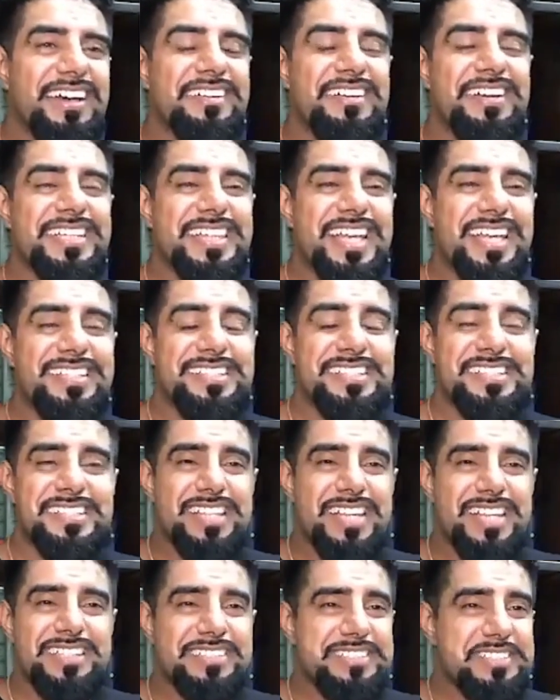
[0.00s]
Right?
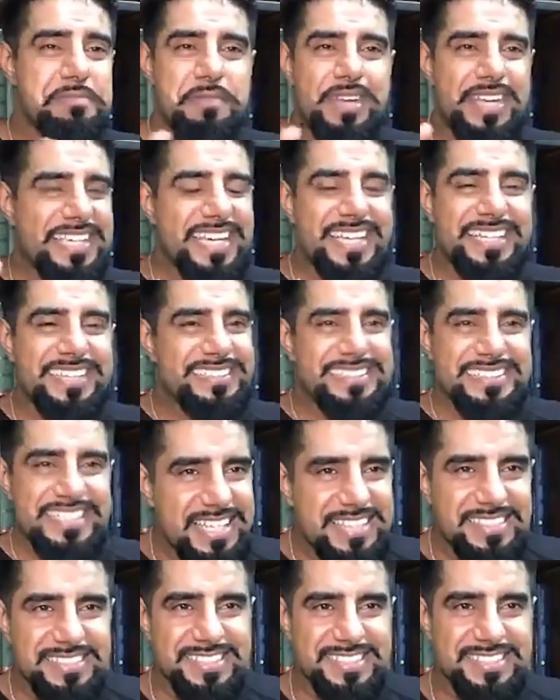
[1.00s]
That doesn't make any
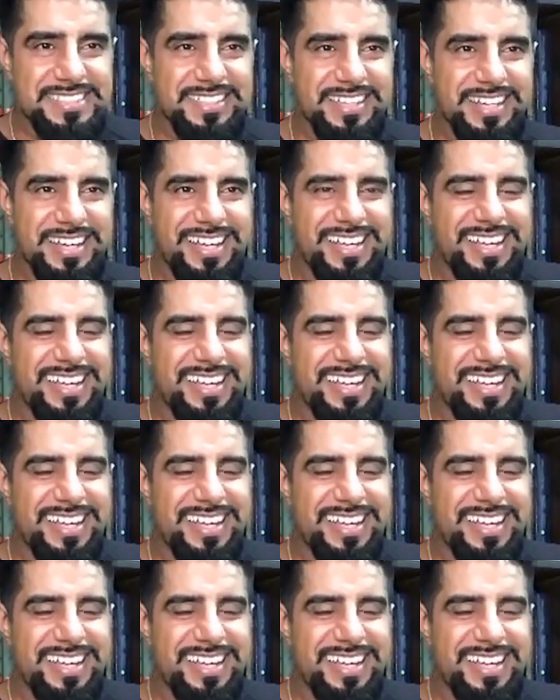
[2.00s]
sense.